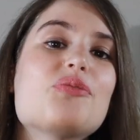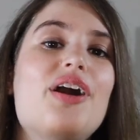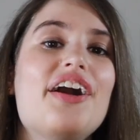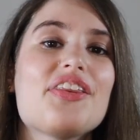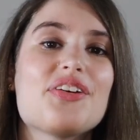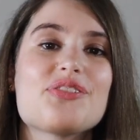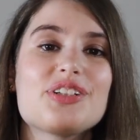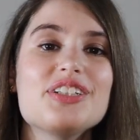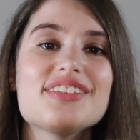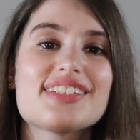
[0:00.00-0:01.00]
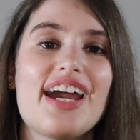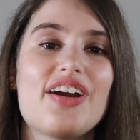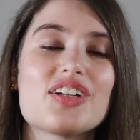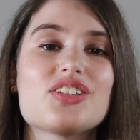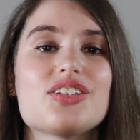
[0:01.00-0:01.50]
while the first
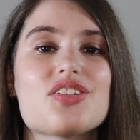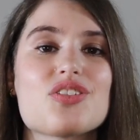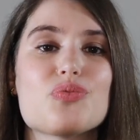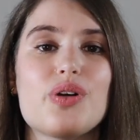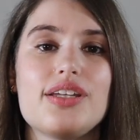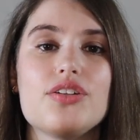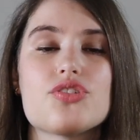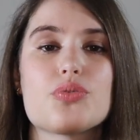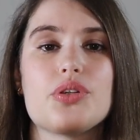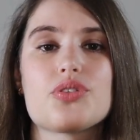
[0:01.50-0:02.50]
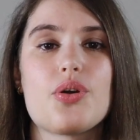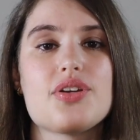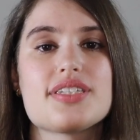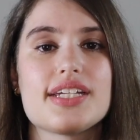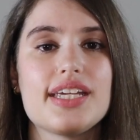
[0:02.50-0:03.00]
character is the one who's the one who's
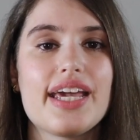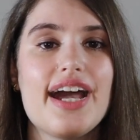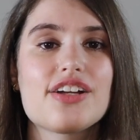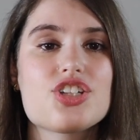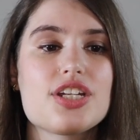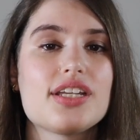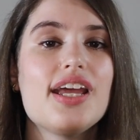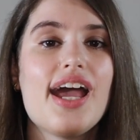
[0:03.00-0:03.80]
always taking action,